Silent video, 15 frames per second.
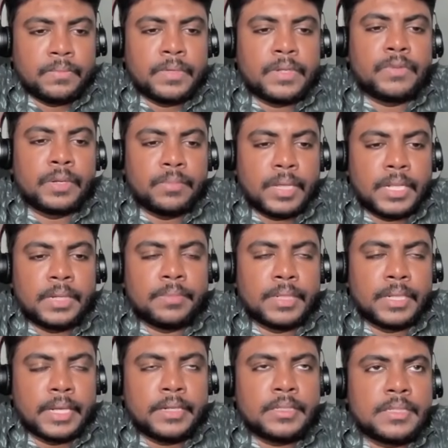between
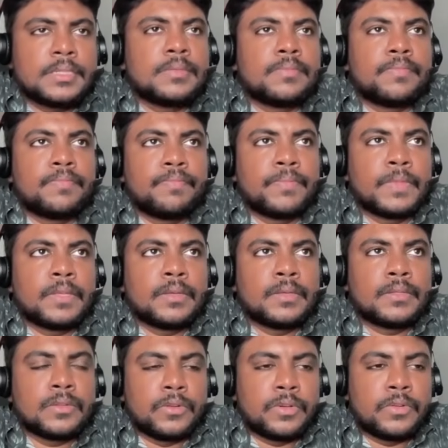multiple lengths.
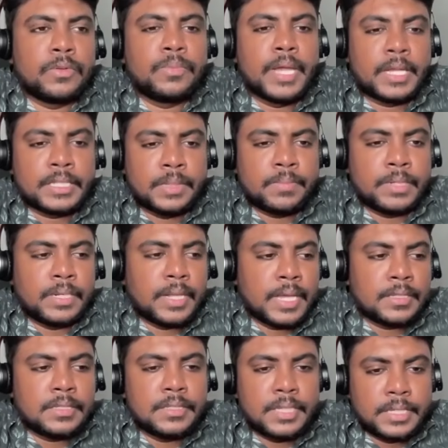So it would be accepted
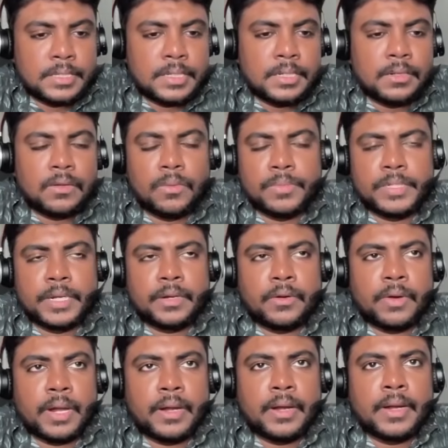as JSON object
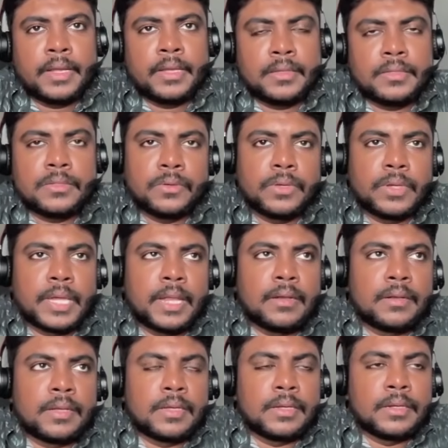or an array. So you
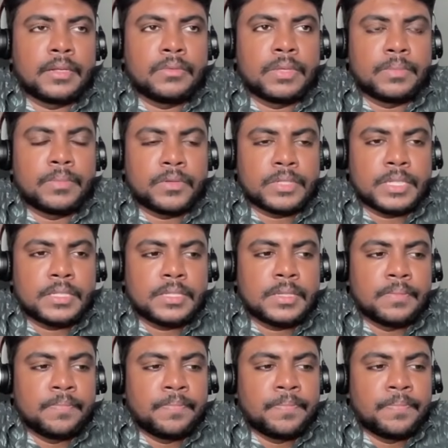can continue the process